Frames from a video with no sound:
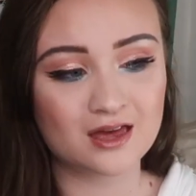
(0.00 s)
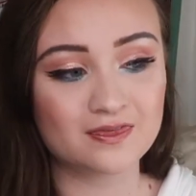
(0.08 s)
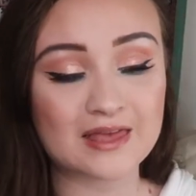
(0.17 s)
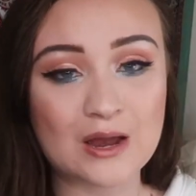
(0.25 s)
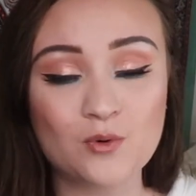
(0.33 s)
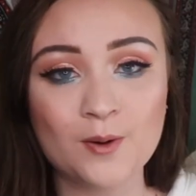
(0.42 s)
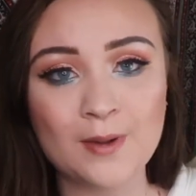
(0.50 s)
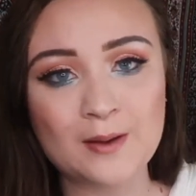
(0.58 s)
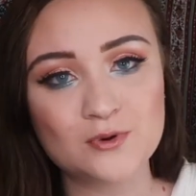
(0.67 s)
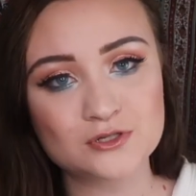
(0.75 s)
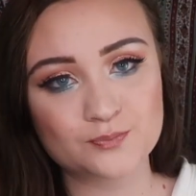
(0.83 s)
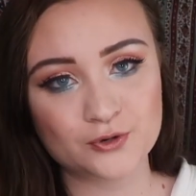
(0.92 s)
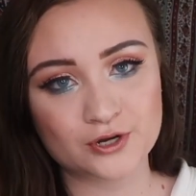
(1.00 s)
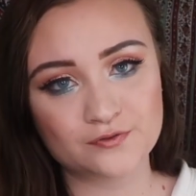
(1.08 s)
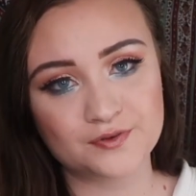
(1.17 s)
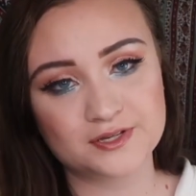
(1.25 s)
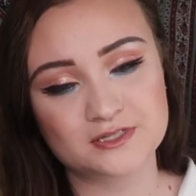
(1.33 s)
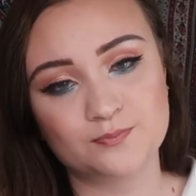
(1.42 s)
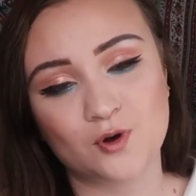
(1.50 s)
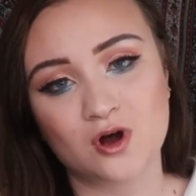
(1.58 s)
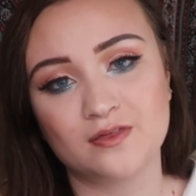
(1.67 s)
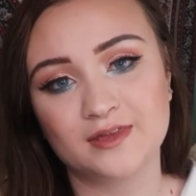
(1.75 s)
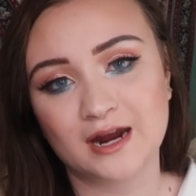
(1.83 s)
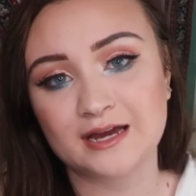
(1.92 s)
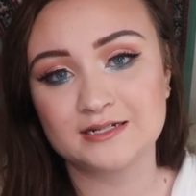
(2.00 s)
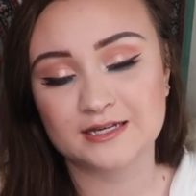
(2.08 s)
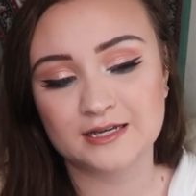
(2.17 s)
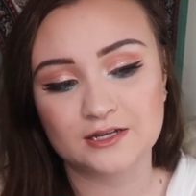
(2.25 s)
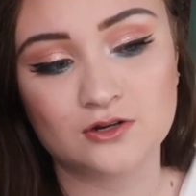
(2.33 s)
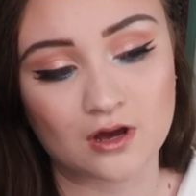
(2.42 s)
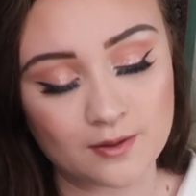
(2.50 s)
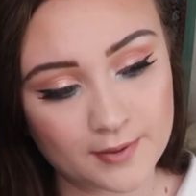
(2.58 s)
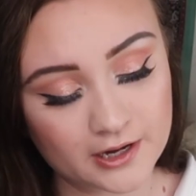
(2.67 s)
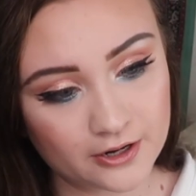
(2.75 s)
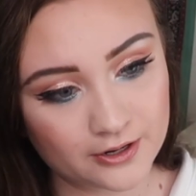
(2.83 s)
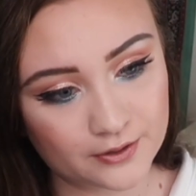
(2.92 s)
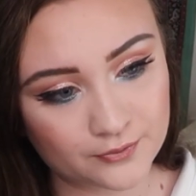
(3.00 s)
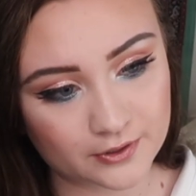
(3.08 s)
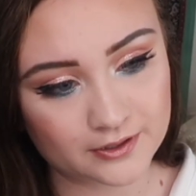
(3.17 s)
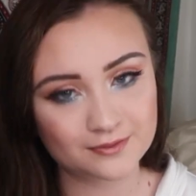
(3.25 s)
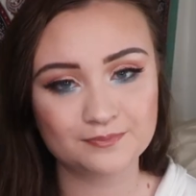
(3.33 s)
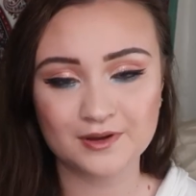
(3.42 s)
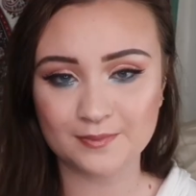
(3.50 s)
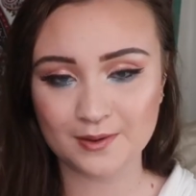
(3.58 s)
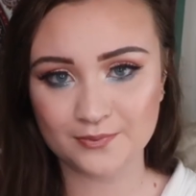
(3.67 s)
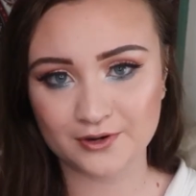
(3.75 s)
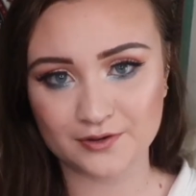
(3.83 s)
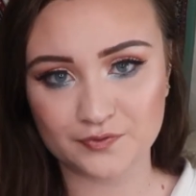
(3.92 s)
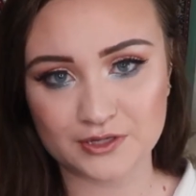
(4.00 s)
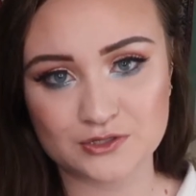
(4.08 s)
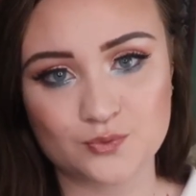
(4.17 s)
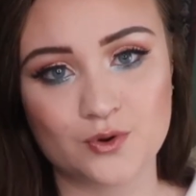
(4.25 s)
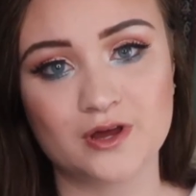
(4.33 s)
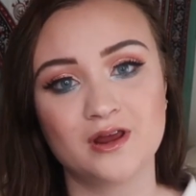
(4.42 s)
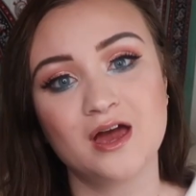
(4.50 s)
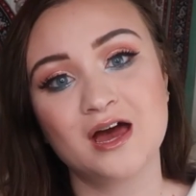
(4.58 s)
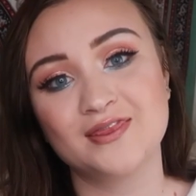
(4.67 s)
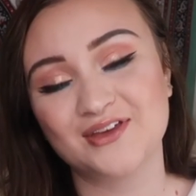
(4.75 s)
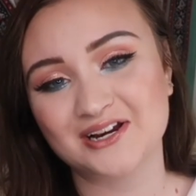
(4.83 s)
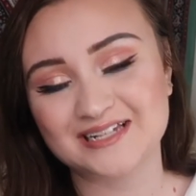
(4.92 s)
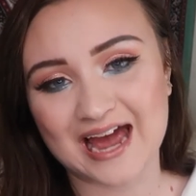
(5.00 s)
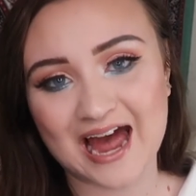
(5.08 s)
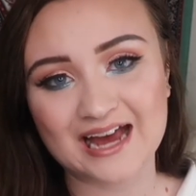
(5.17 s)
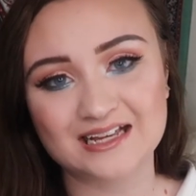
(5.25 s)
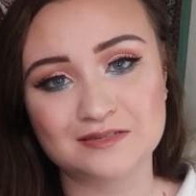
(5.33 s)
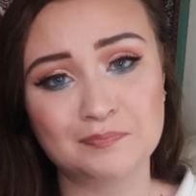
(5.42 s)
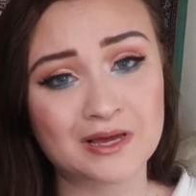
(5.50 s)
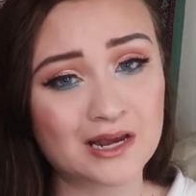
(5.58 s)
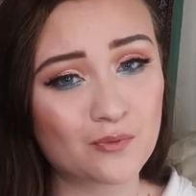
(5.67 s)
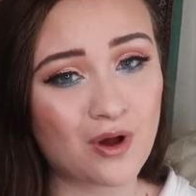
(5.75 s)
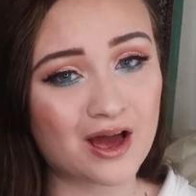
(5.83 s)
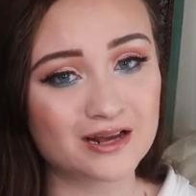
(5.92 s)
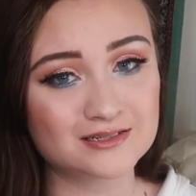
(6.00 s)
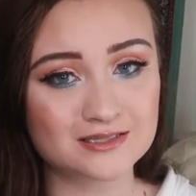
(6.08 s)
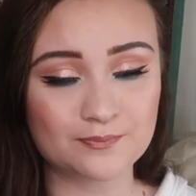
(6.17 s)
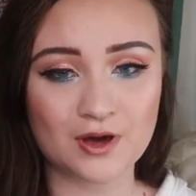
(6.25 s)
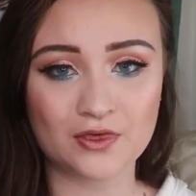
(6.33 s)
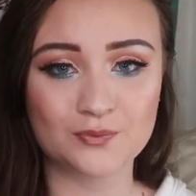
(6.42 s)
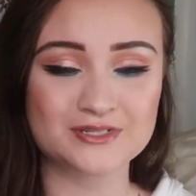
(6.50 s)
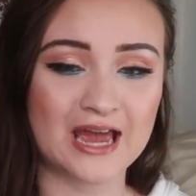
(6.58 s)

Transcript: They were my most previous spawn that I did, not my current one, but my previous one. Their dad is Pennywise, the mother was